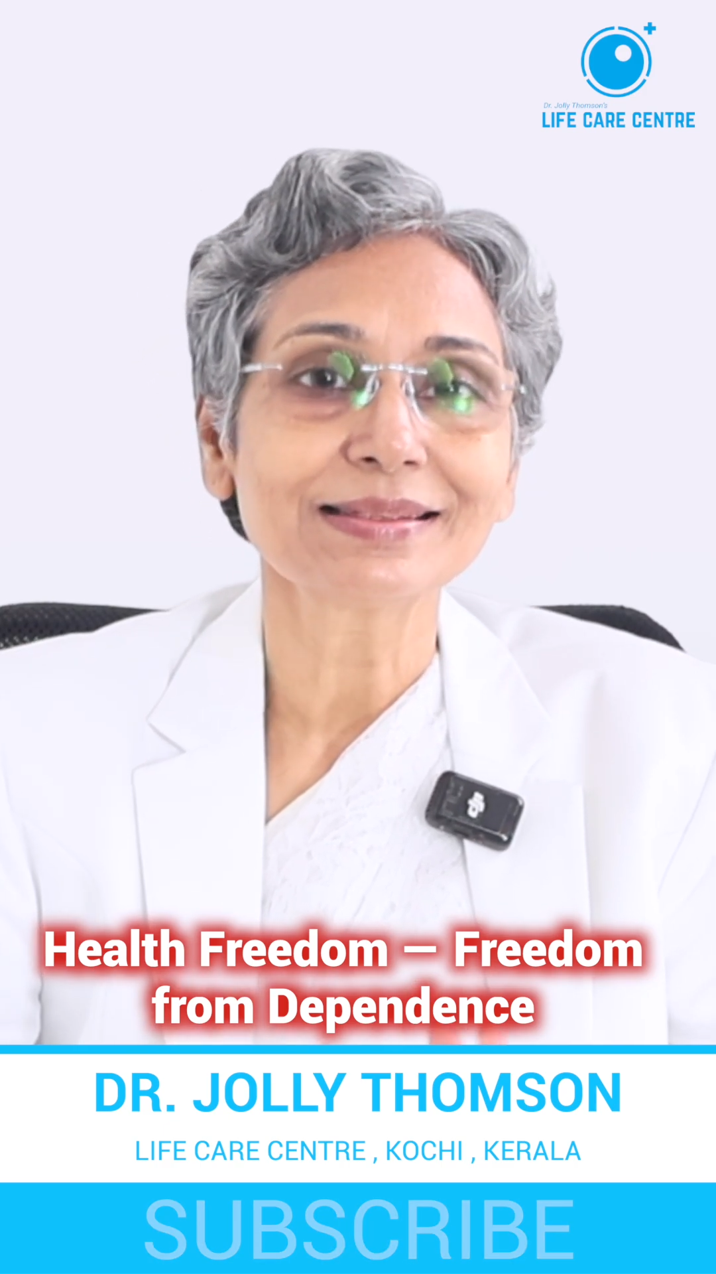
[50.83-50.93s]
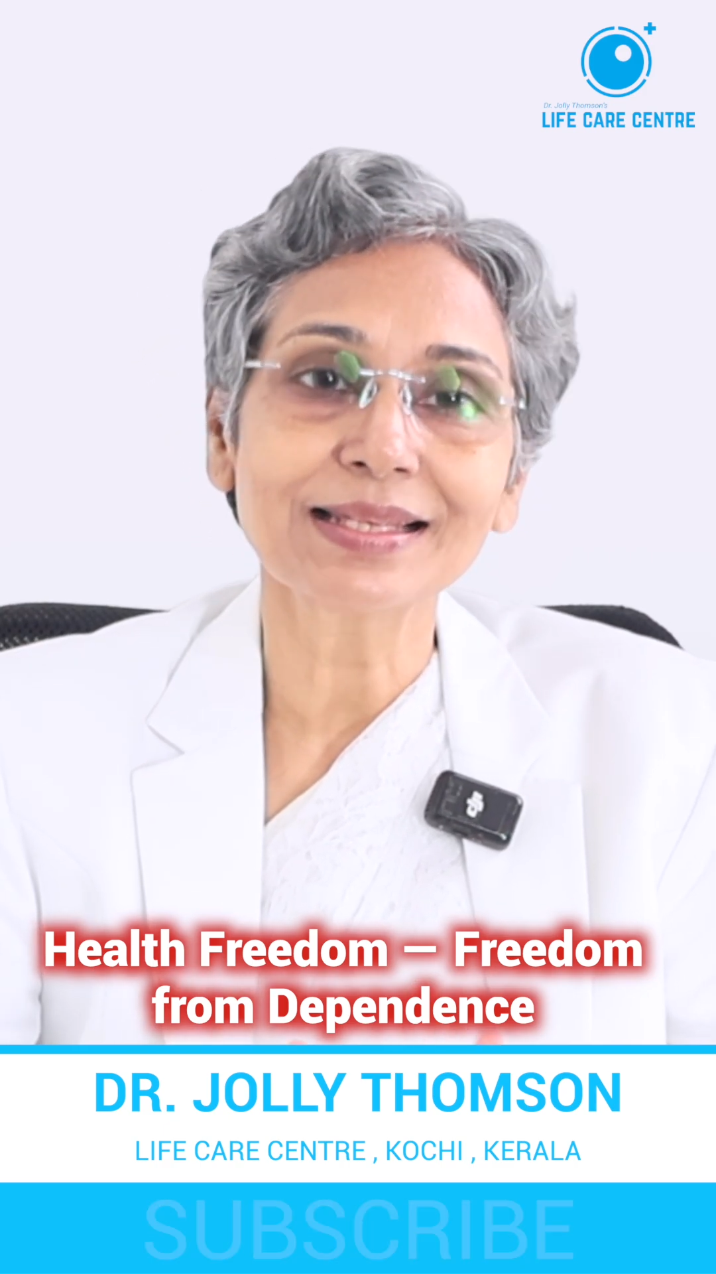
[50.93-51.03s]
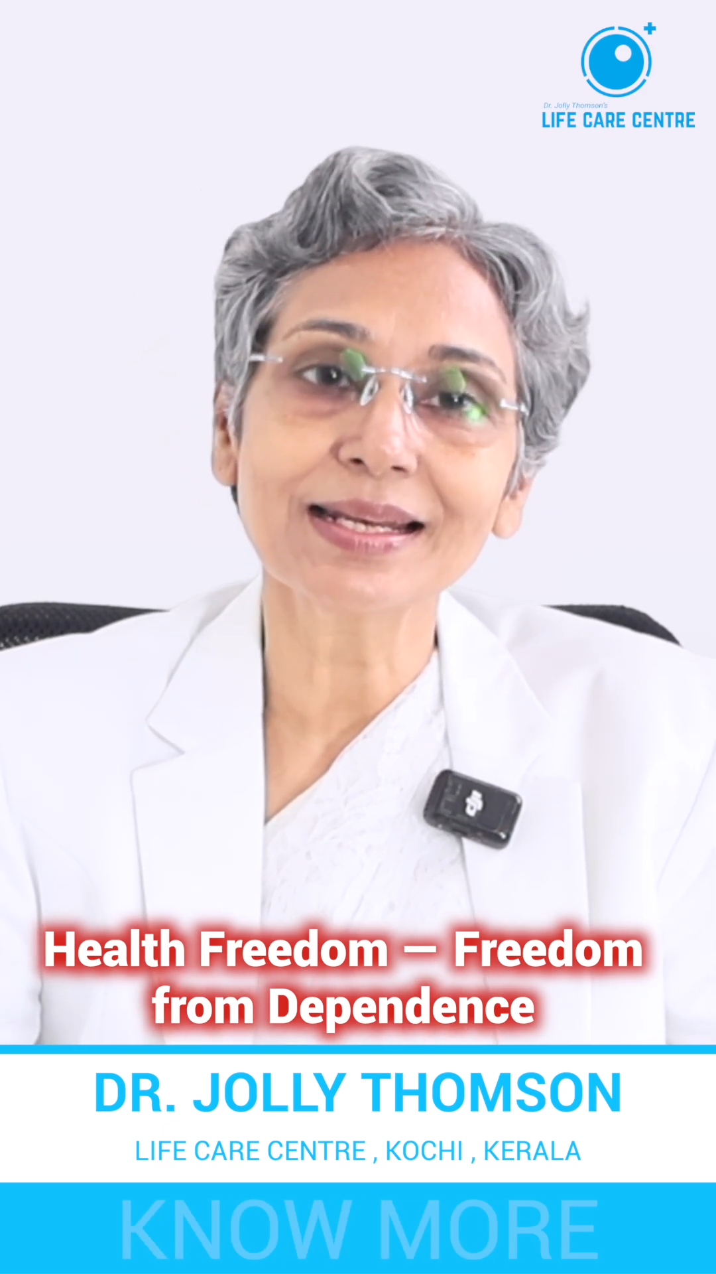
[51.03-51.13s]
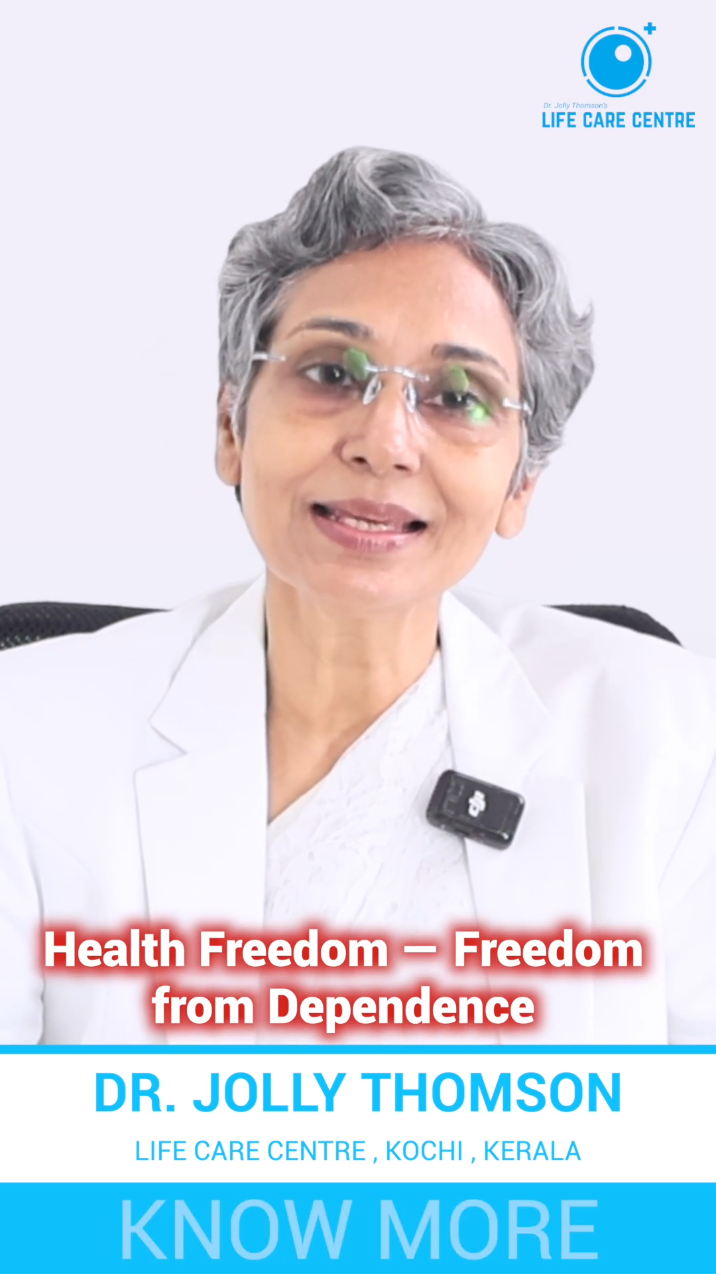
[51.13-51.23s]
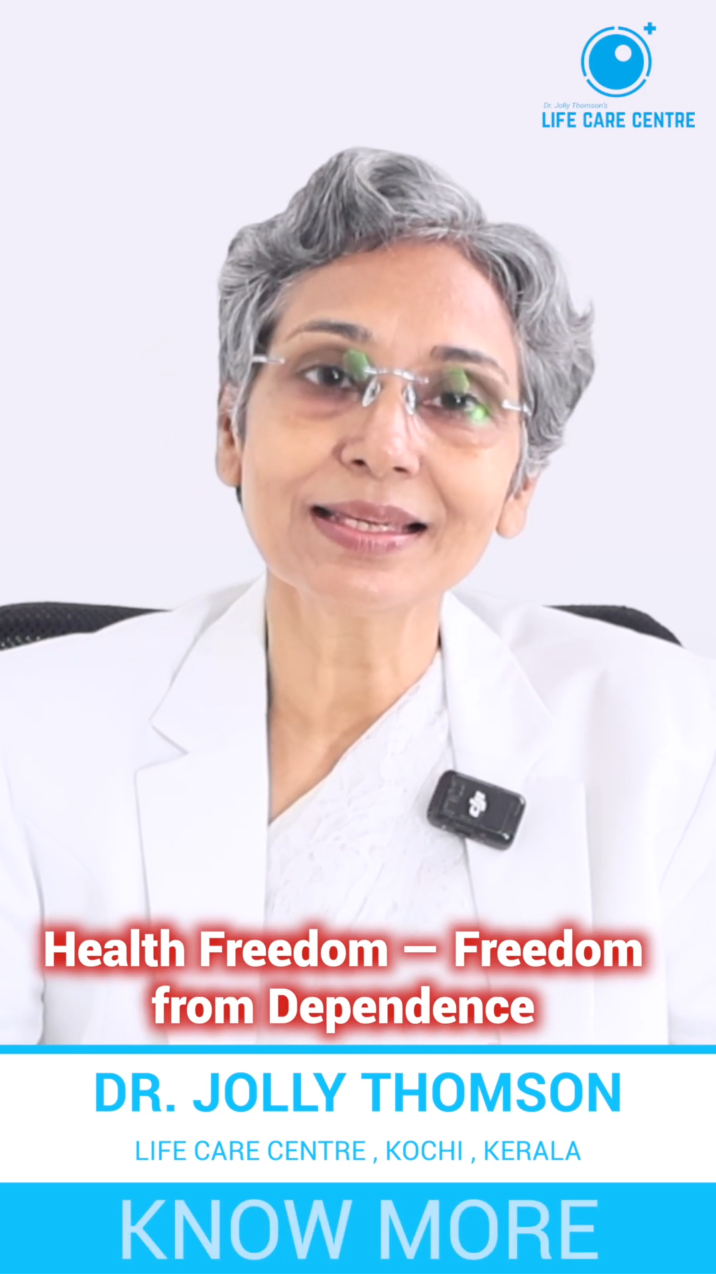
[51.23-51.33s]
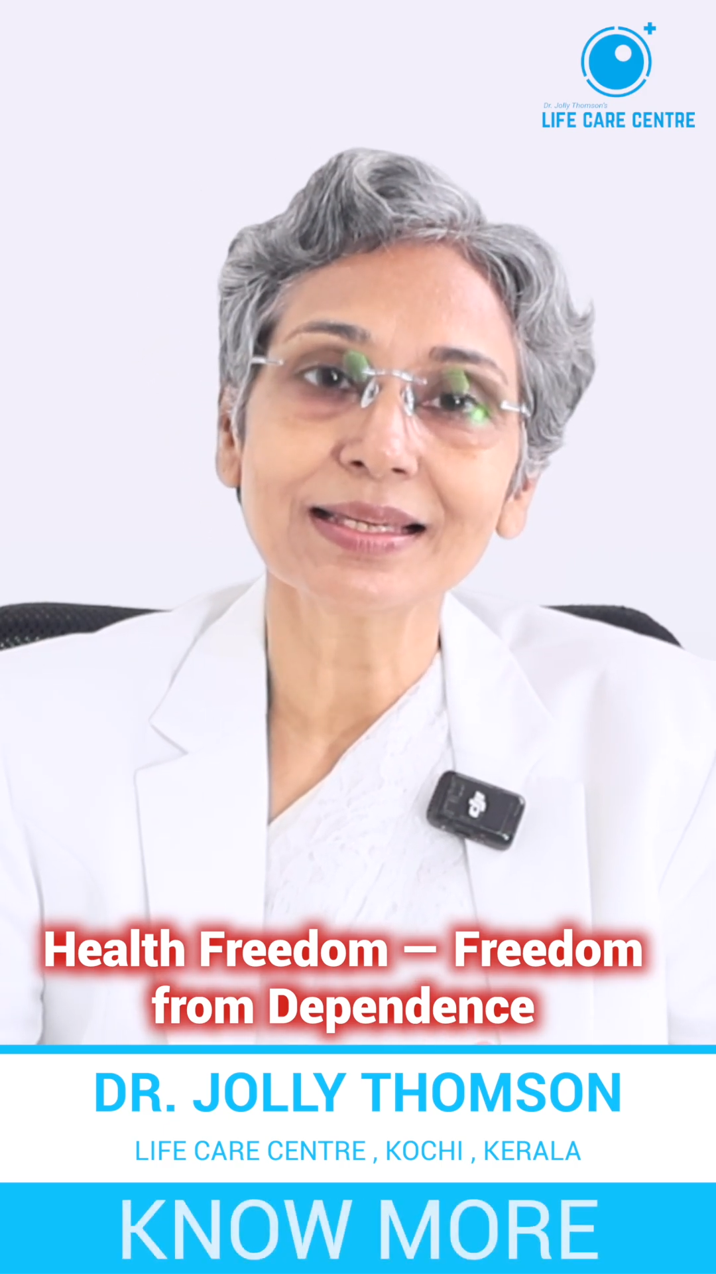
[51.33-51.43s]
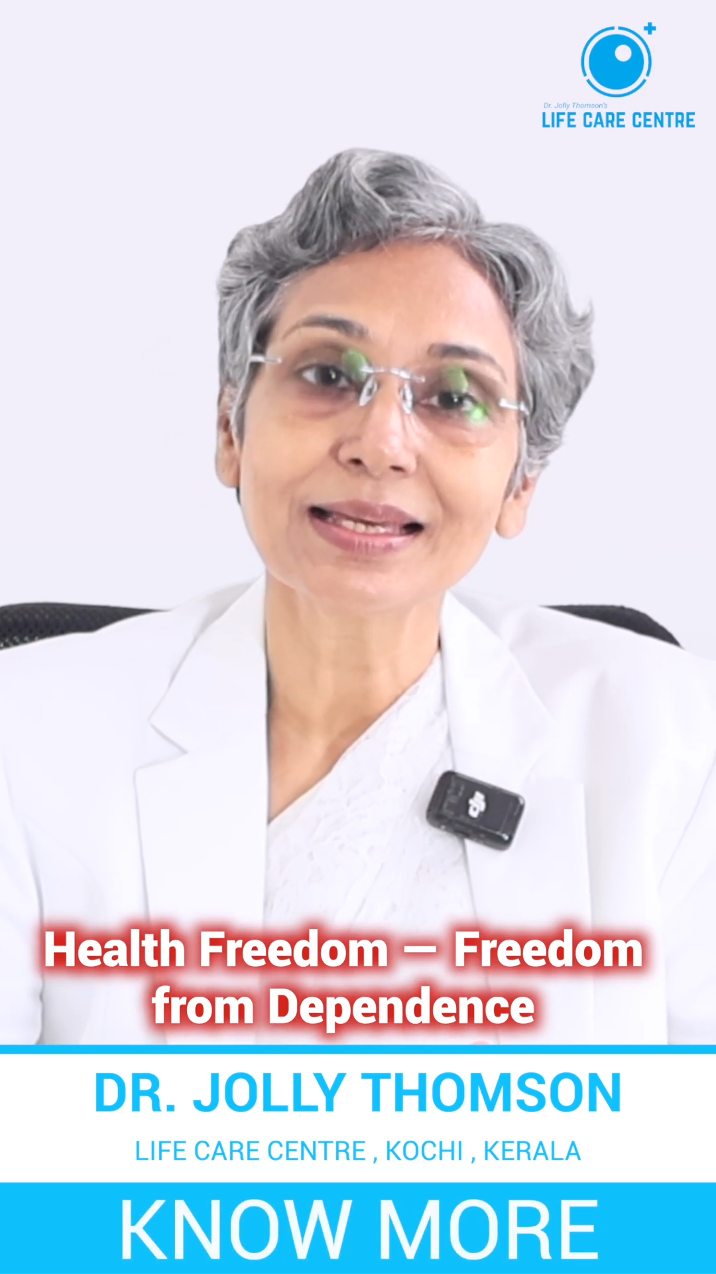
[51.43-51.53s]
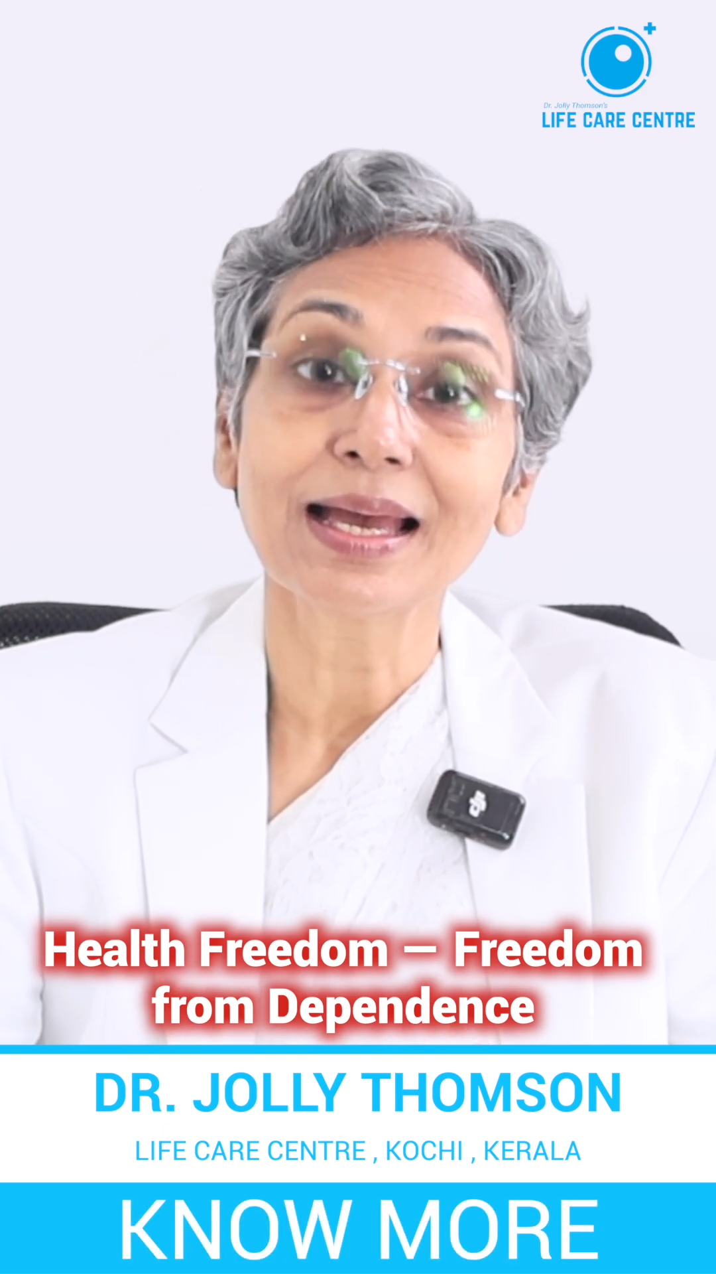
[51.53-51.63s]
Three,